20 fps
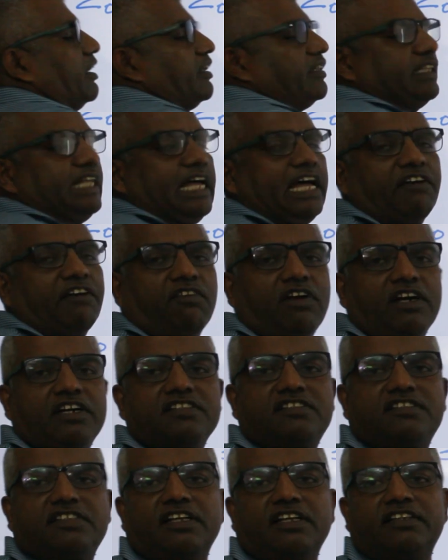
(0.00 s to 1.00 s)
There what
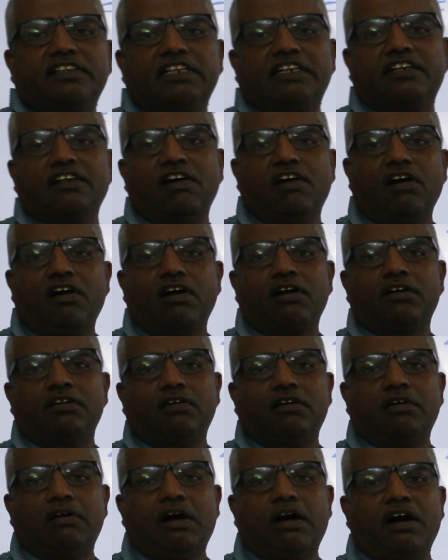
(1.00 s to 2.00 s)
is that
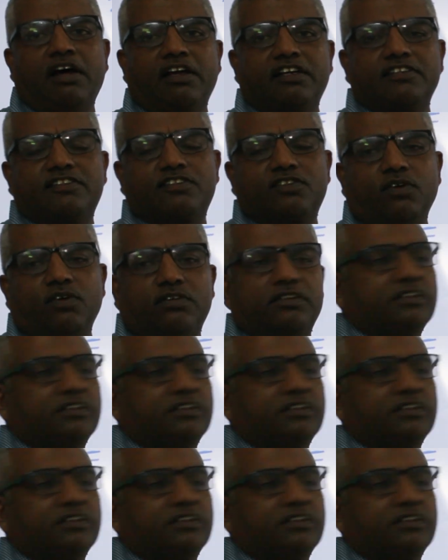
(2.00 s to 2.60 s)
r is equal